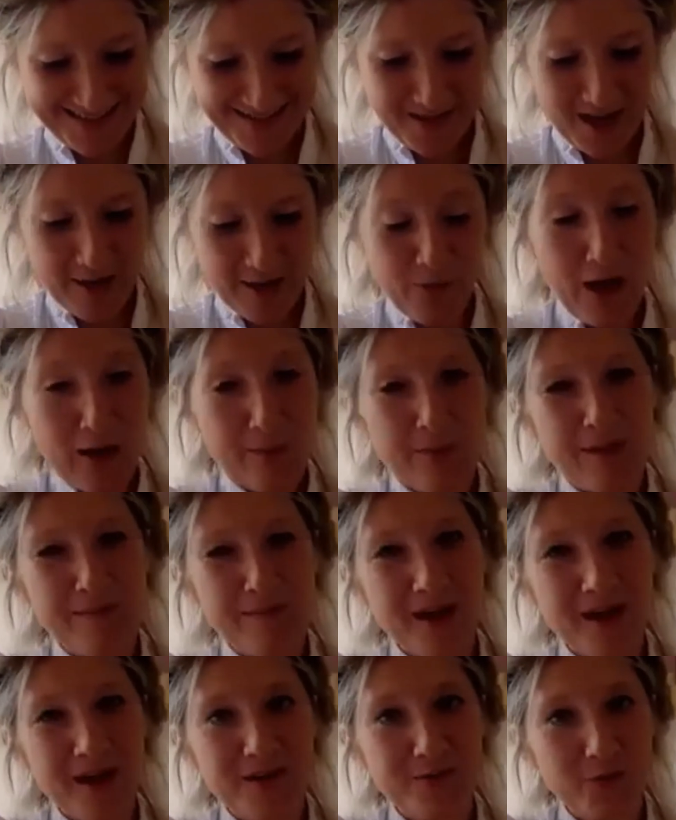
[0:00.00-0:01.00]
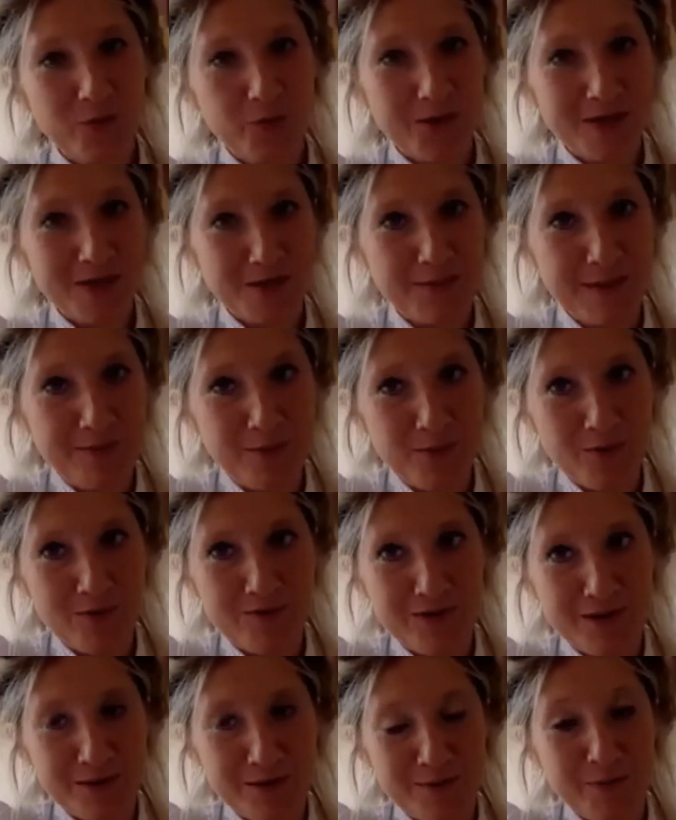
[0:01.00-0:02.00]
I'm kind of always a bit more of
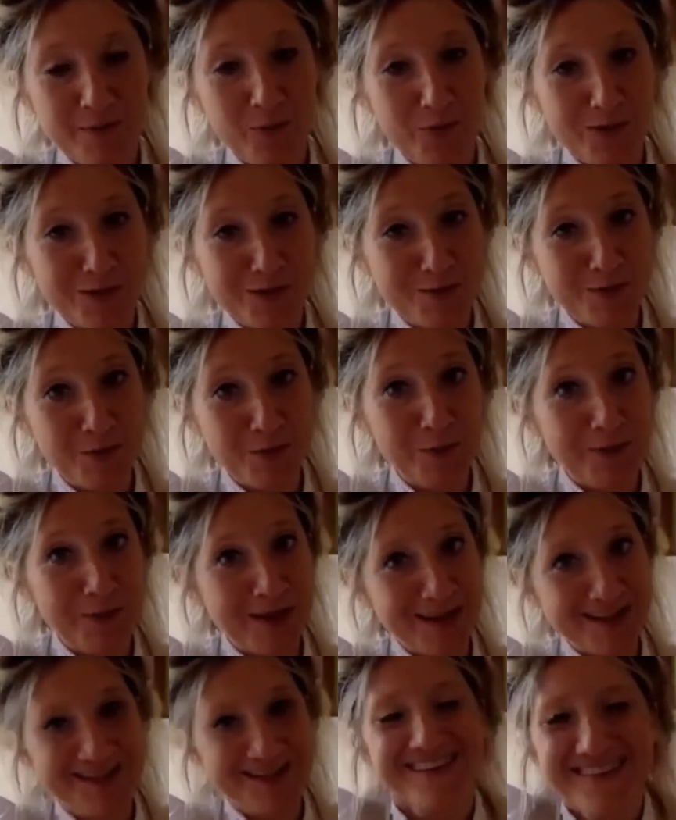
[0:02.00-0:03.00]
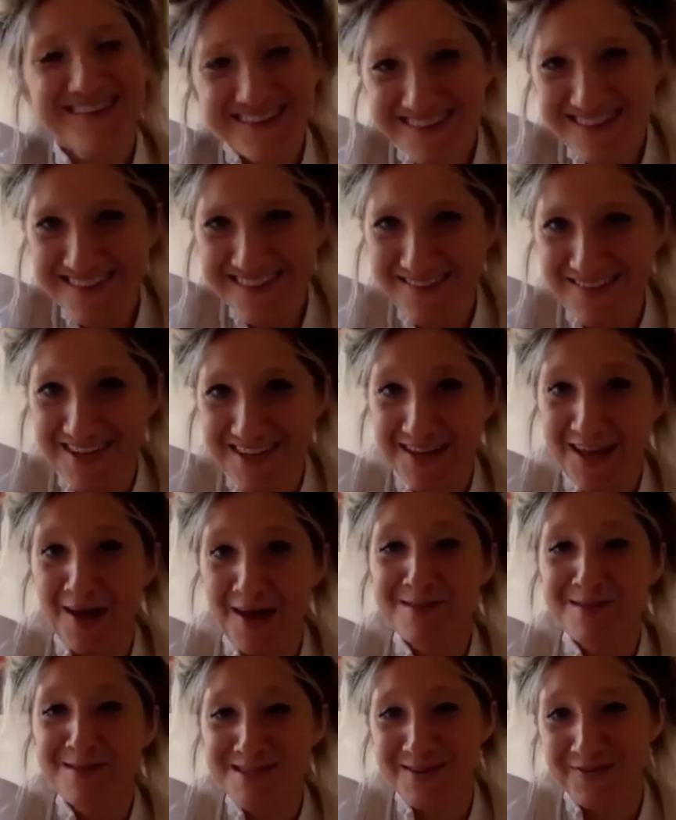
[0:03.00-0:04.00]
a more is more person.
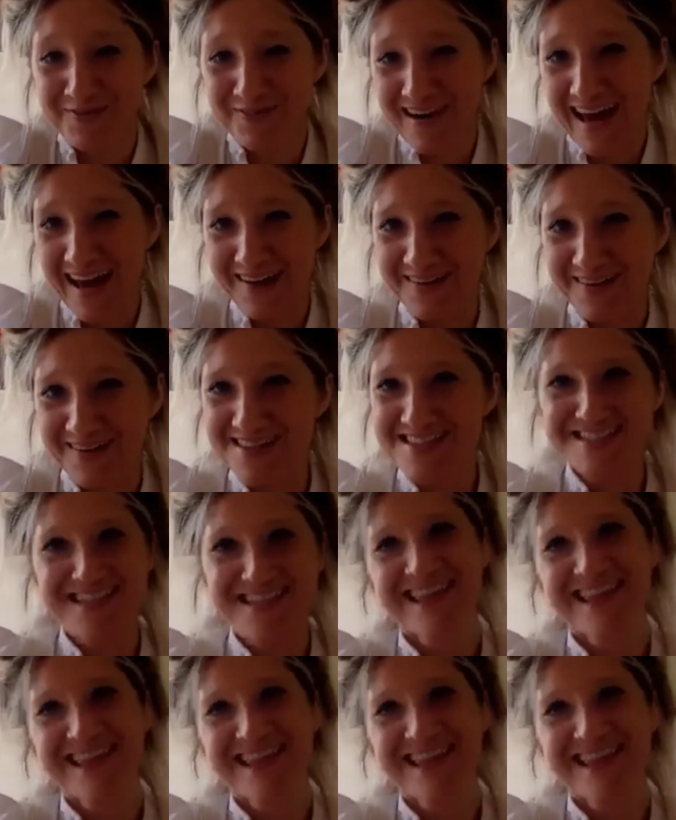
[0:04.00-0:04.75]
With flowers.